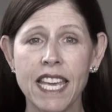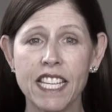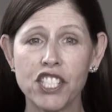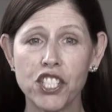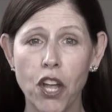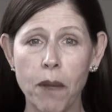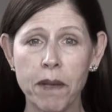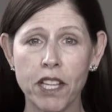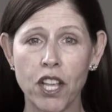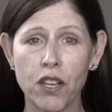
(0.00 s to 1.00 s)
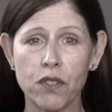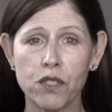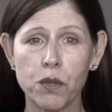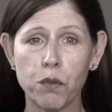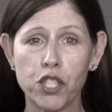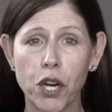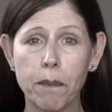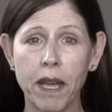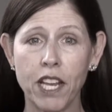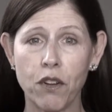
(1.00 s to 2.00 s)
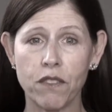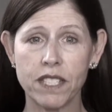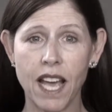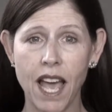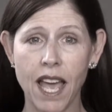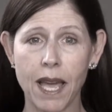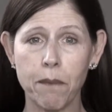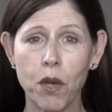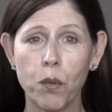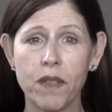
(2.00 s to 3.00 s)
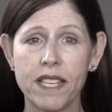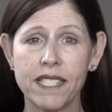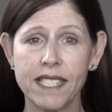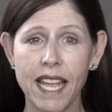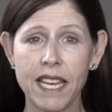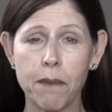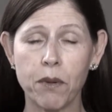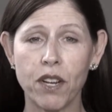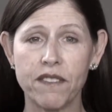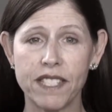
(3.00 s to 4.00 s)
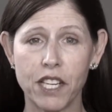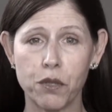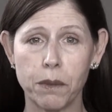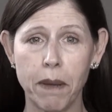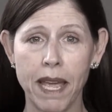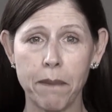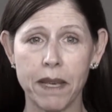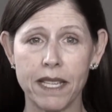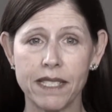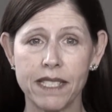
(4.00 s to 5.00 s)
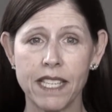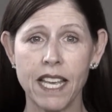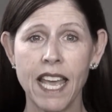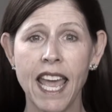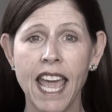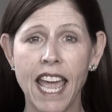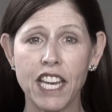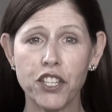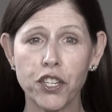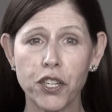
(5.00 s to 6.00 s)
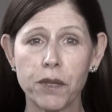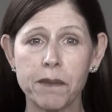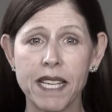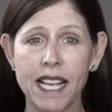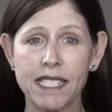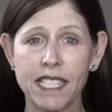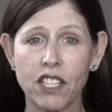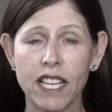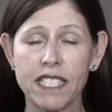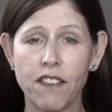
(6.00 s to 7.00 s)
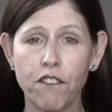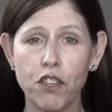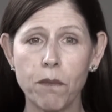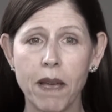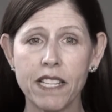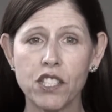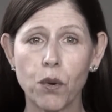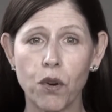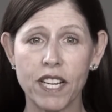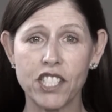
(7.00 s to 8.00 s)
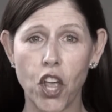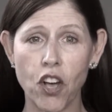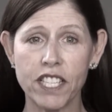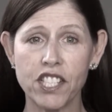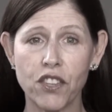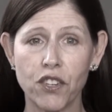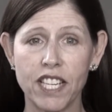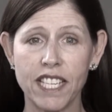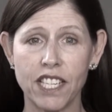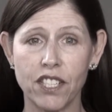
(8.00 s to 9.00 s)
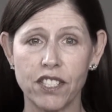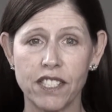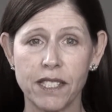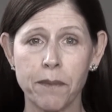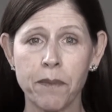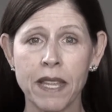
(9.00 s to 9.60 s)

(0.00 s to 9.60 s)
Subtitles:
Installment loans, which are paid over time with a set number of scheduled payments and terms as little as a few months or as long as 30 years.